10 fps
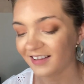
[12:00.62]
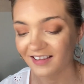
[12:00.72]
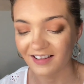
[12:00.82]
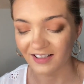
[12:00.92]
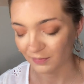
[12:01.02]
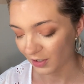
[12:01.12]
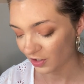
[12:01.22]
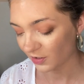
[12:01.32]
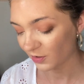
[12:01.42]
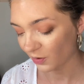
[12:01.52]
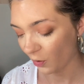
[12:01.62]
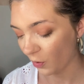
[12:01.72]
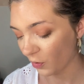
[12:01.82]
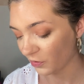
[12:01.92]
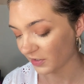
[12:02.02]
this brush is so
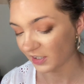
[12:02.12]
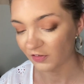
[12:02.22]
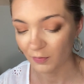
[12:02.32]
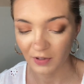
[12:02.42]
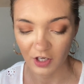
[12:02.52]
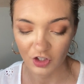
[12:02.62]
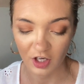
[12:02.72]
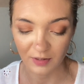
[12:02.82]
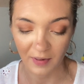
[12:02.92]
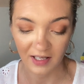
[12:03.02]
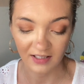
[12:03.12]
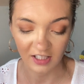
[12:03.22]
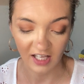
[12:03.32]
old. This is from BH Cosmetics. It's